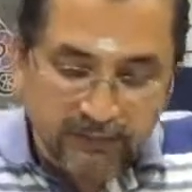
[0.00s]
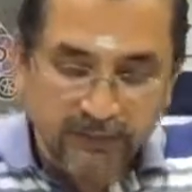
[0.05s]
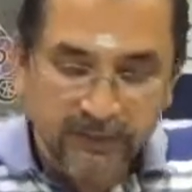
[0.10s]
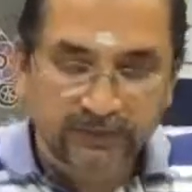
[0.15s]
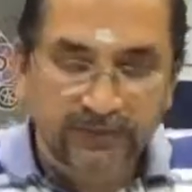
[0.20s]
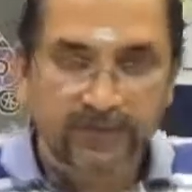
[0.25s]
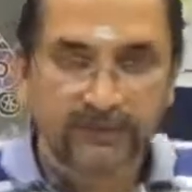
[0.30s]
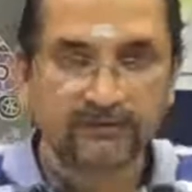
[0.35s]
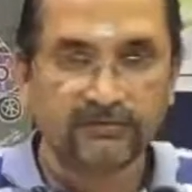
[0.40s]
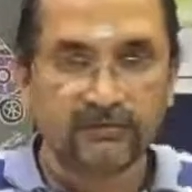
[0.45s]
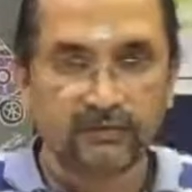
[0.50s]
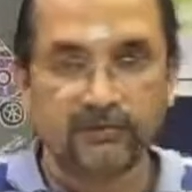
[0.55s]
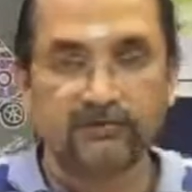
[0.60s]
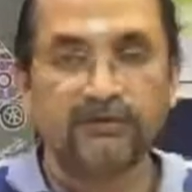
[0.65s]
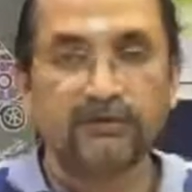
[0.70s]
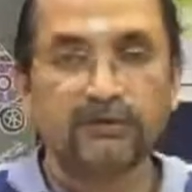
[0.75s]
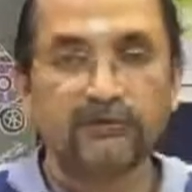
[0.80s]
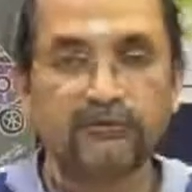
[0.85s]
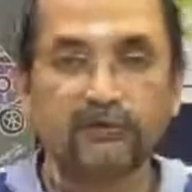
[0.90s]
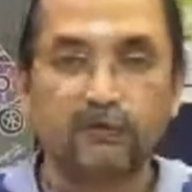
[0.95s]
and then
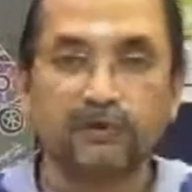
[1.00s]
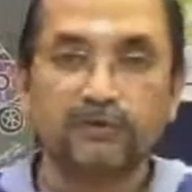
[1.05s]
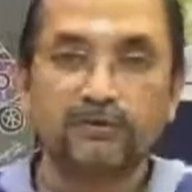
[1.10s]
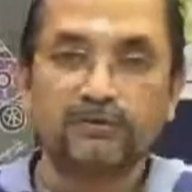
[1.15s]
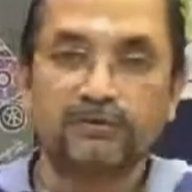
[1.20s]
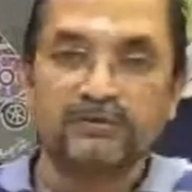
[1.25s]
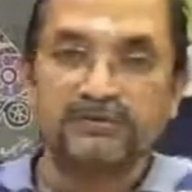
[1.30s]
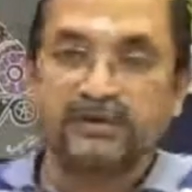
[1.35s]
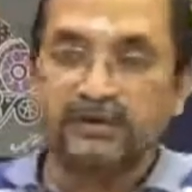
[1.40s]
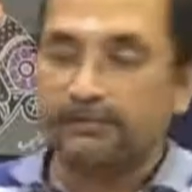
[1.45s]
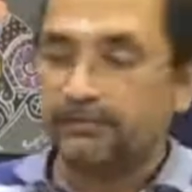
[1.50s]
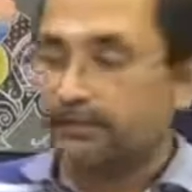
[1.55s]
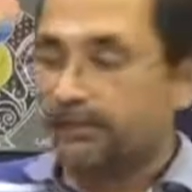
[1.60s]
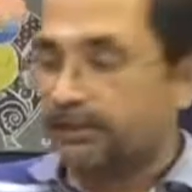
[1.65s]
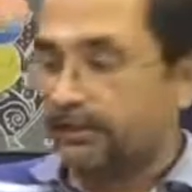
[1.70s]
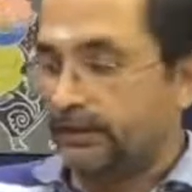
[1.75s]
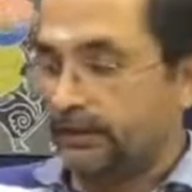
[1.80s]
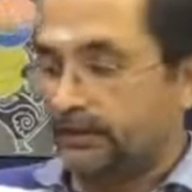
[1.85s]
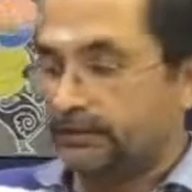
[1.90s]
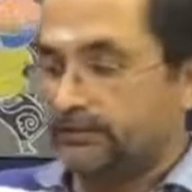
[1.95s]
we'll follow the same thing
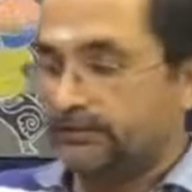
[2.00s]
again.